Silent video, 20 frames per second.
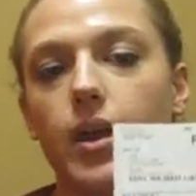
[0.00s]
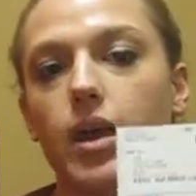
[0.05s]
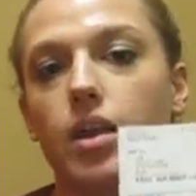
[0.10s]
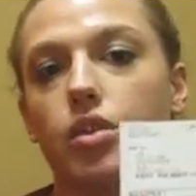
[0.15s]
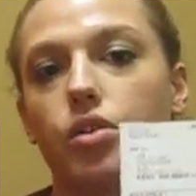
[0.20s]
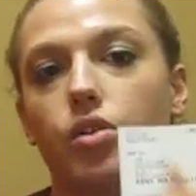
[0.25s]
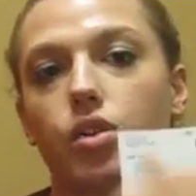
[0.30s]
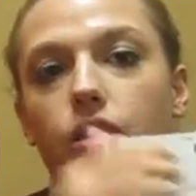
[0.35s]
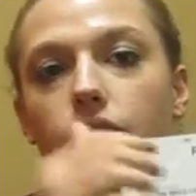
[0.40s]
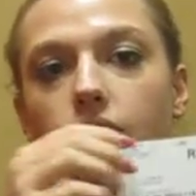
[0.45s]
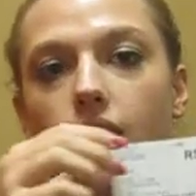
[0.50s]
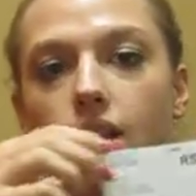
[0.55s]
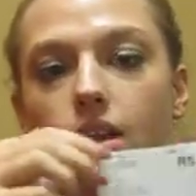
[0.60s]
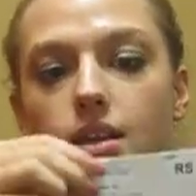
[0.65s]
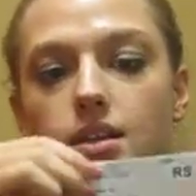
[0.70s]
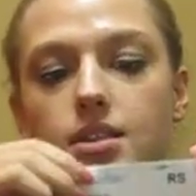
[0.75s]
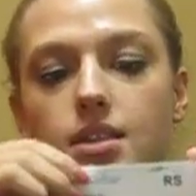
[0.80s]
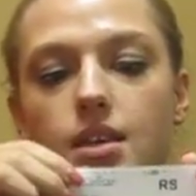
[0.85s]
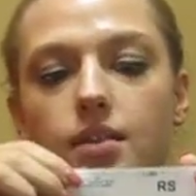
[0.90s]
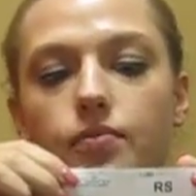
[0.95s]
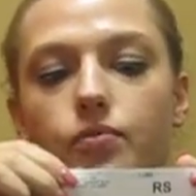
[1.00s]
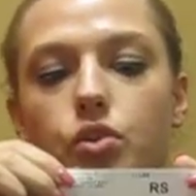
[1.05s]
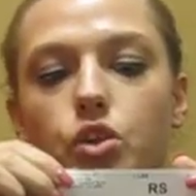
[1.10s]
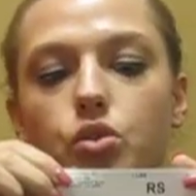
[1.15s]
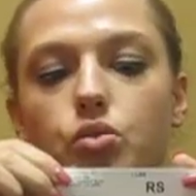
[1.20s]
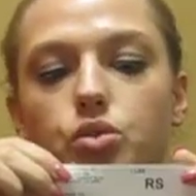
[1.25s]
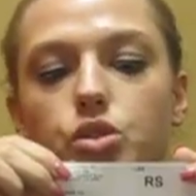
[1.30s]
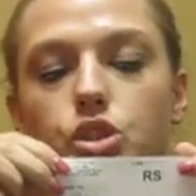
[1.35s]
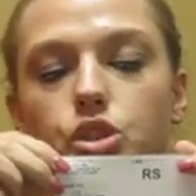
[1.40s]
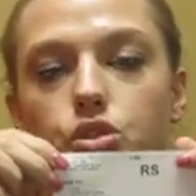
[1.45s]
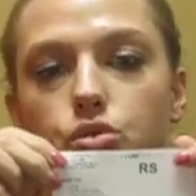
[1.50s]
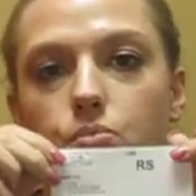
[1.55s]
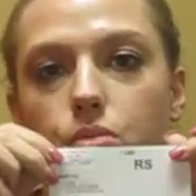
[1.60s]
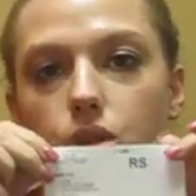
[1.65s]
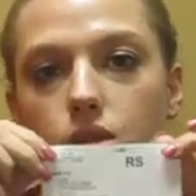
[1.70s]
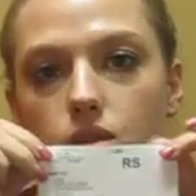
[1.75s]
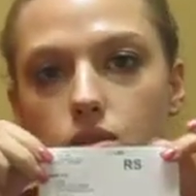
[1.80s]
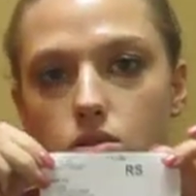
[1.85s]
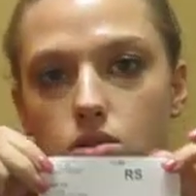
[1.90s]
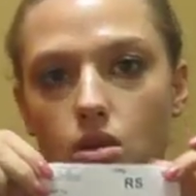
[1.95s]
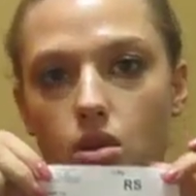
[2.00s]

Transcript: The only thing is, if you do put this